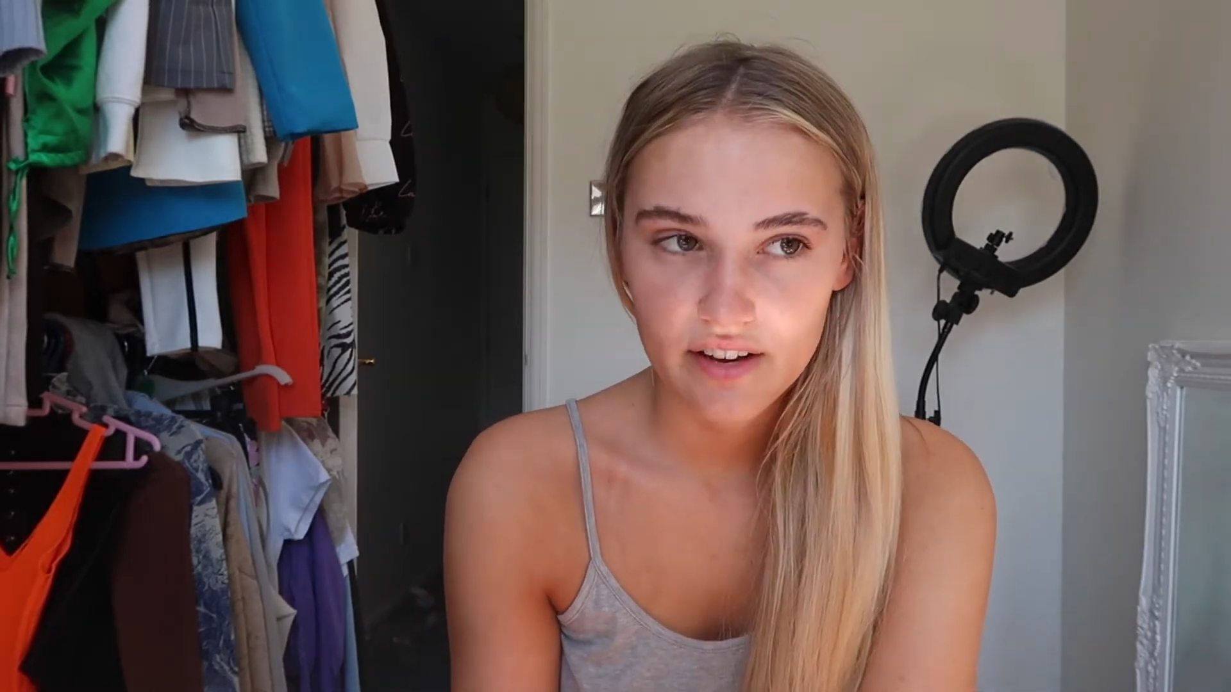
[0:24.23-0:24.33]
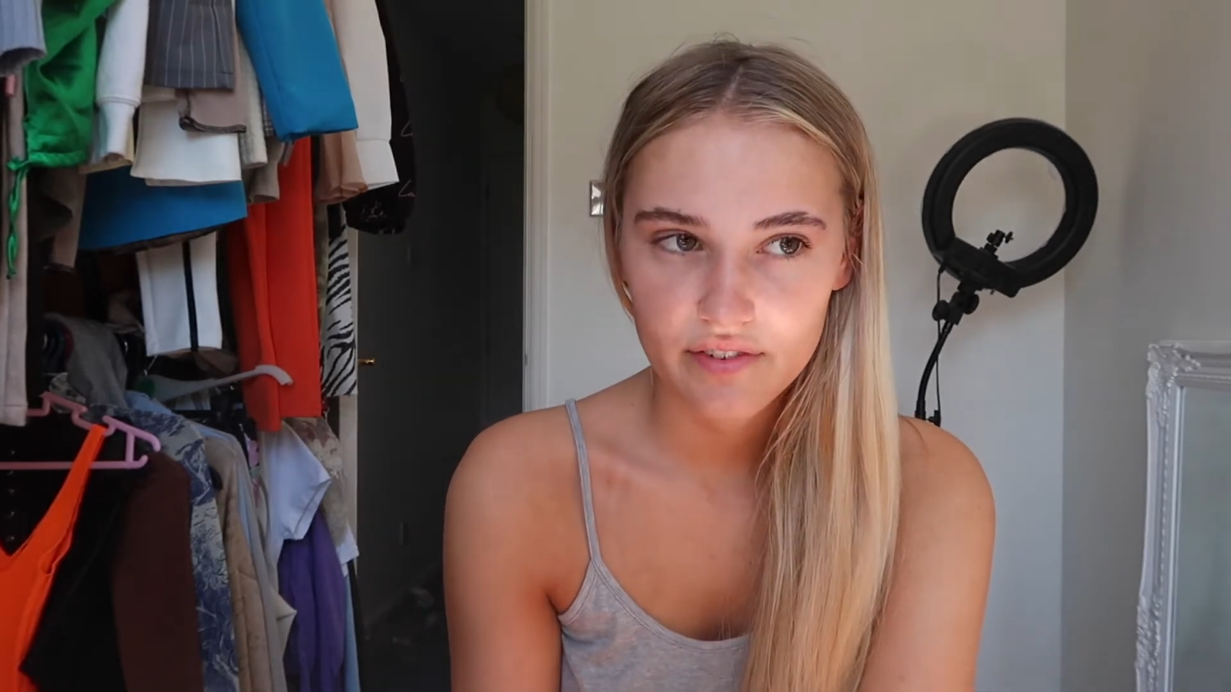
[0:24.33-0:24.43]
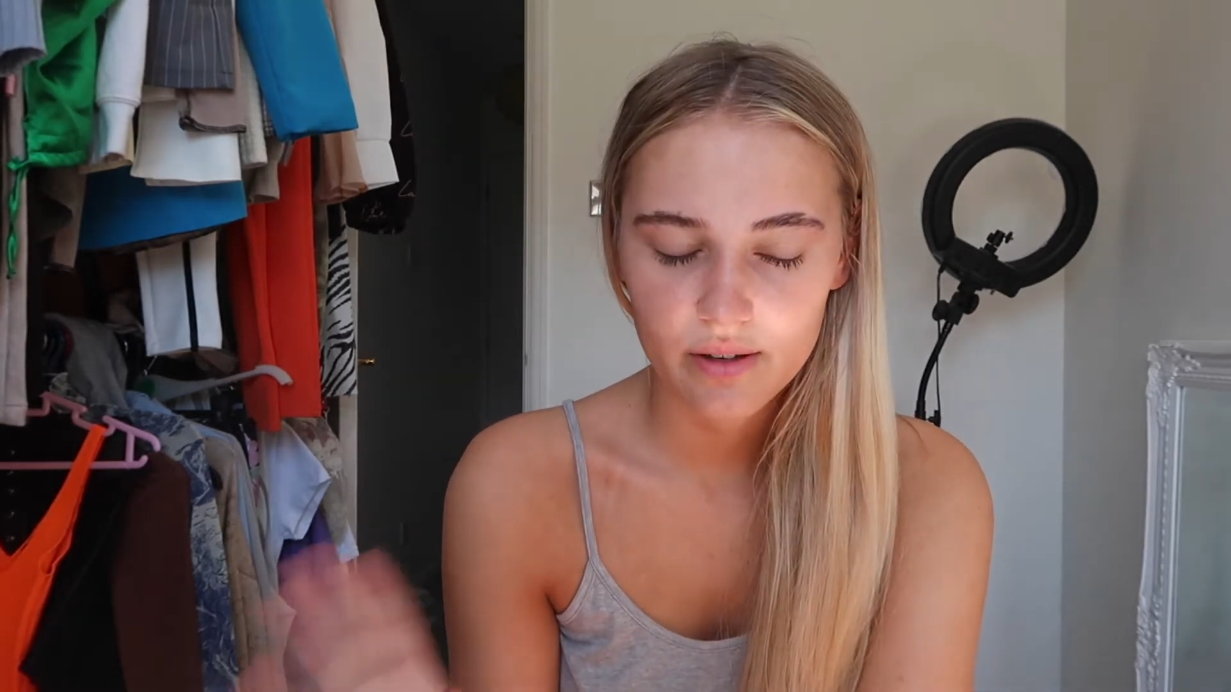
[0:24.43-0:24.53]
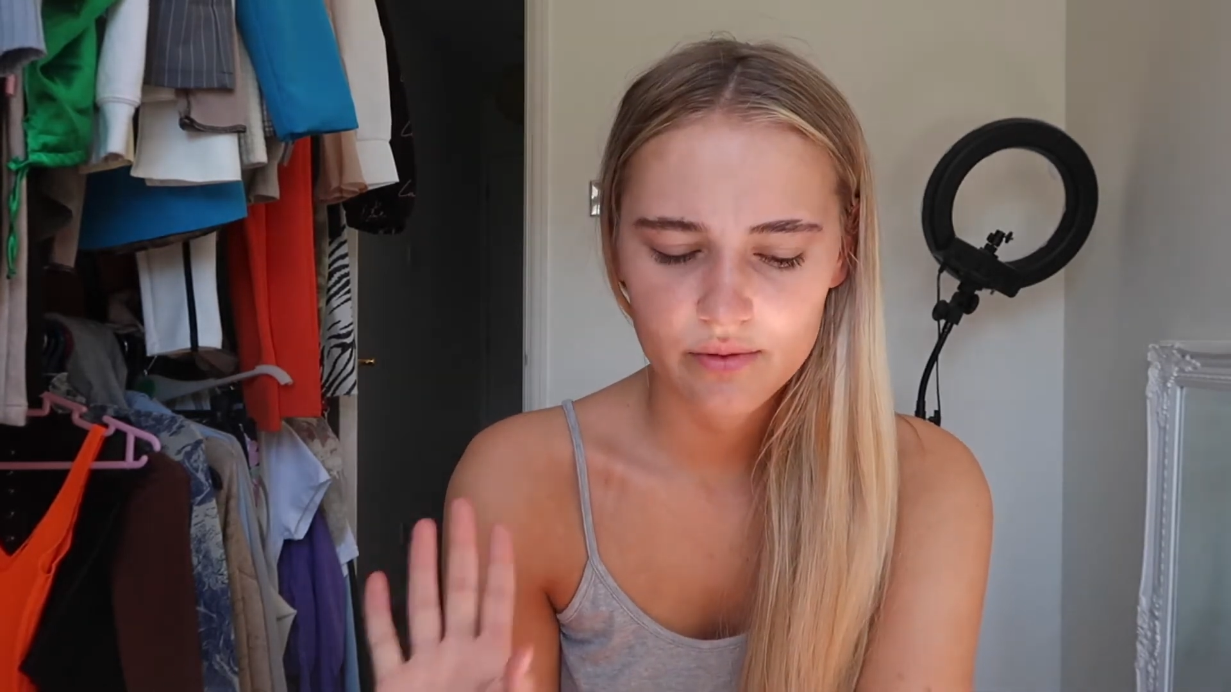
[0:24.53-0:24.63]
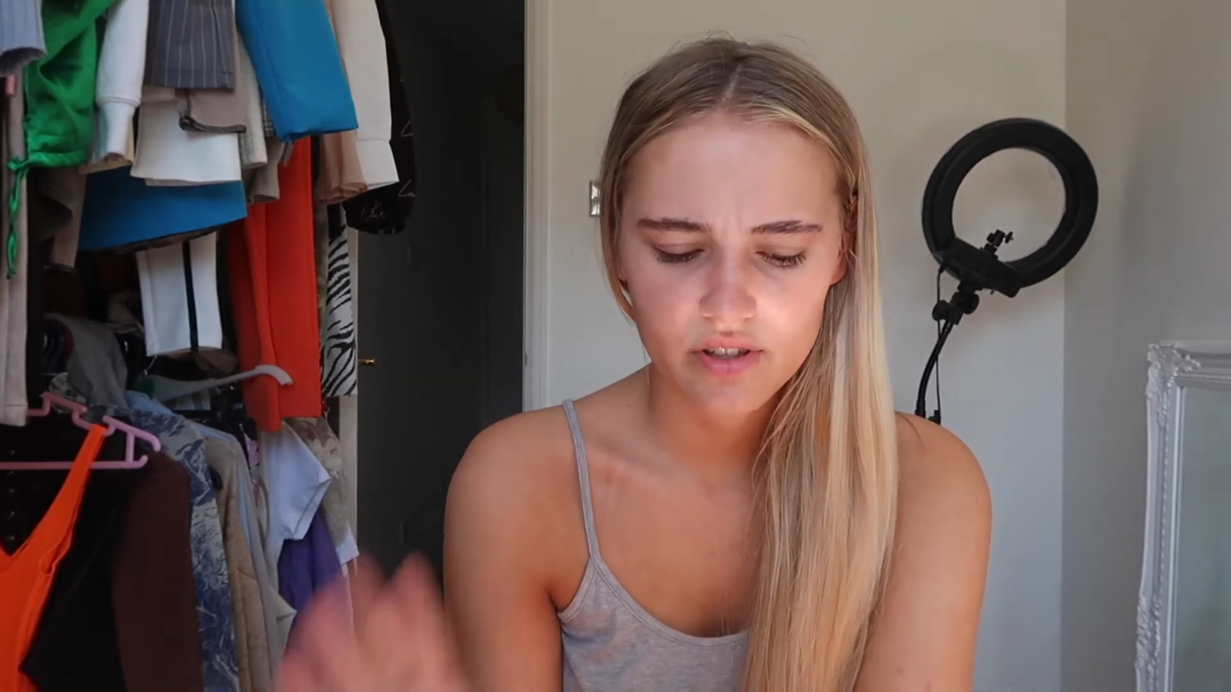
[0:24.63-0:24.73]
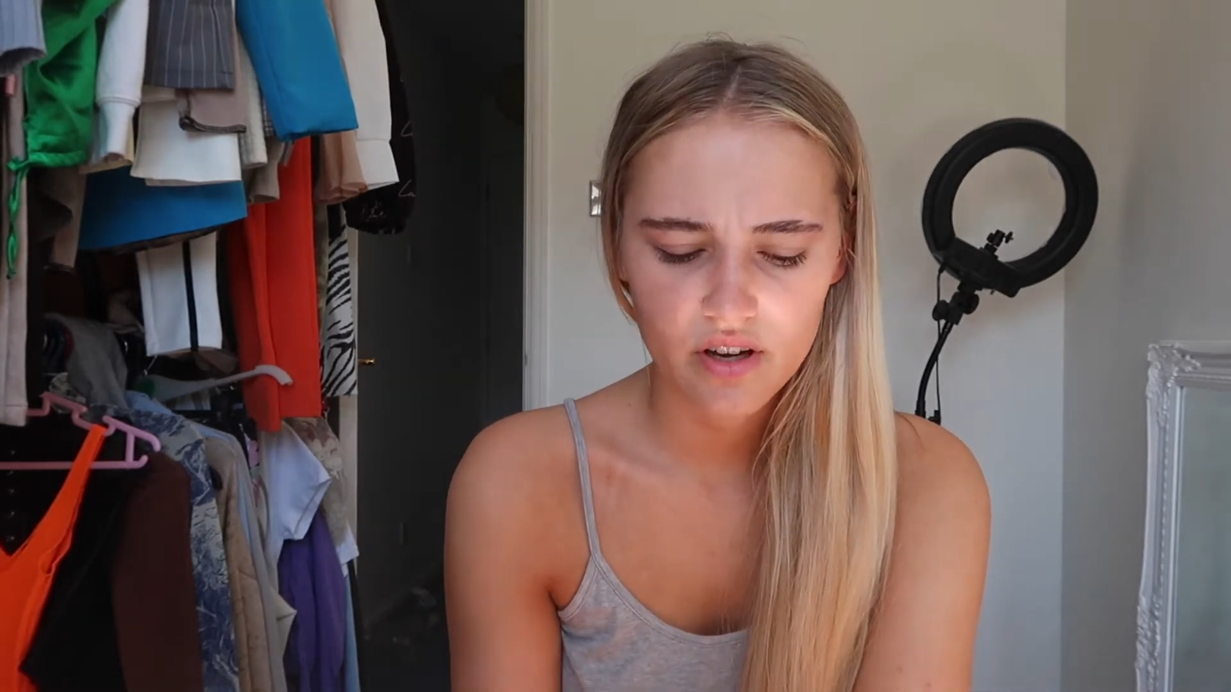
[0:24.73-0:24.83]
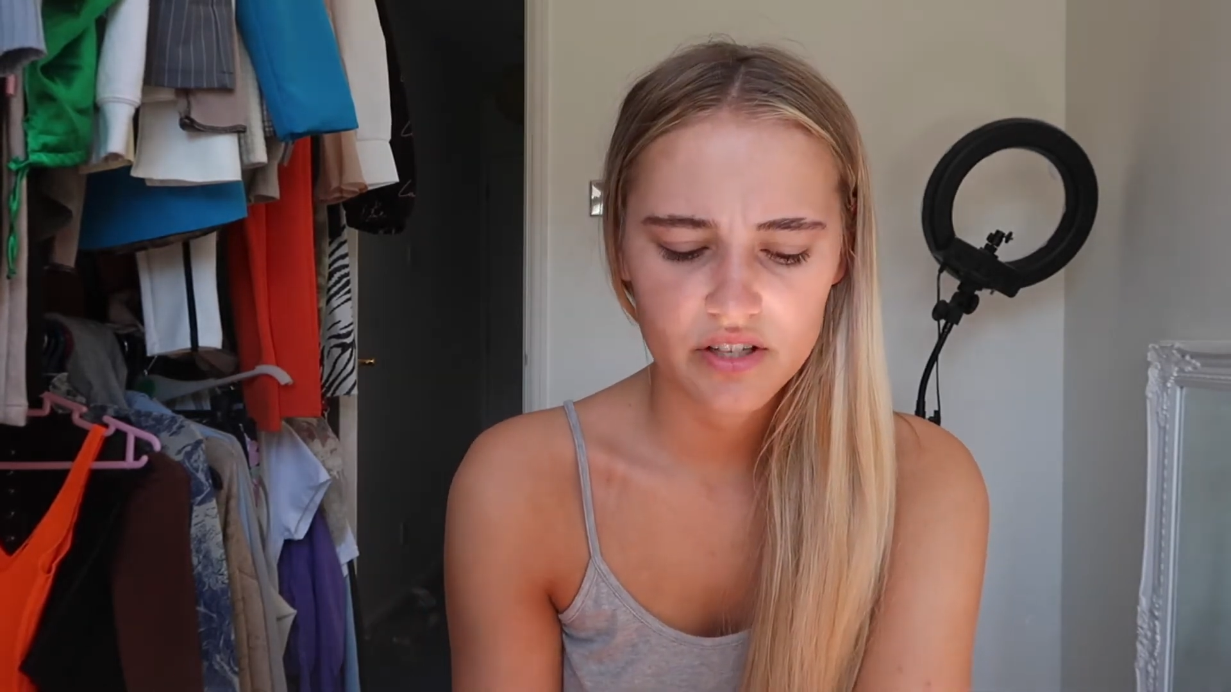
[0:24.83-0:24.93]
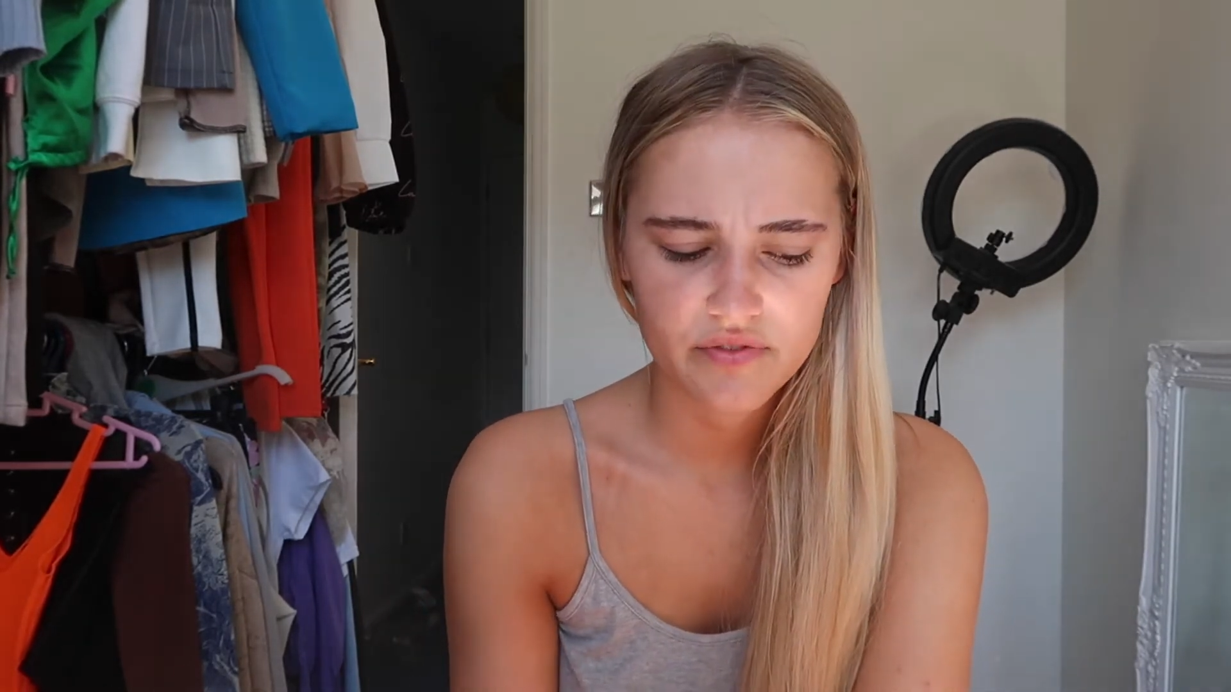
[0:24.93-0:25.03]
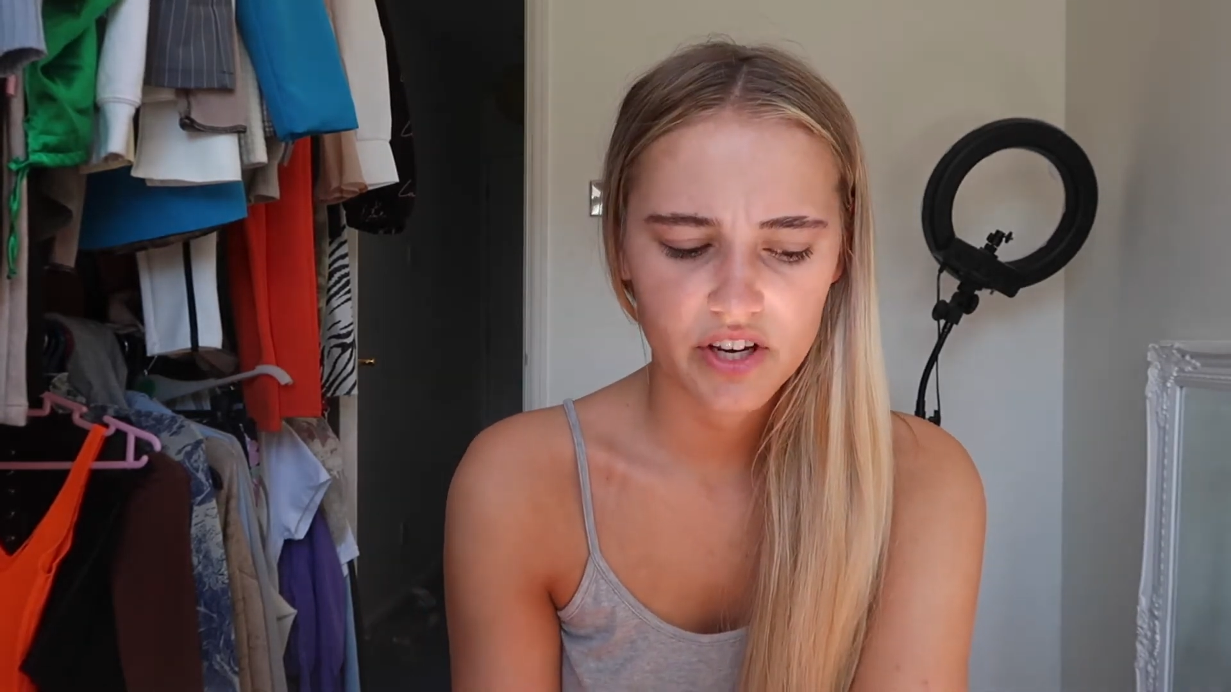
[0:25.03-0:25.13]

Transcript: I think that was the last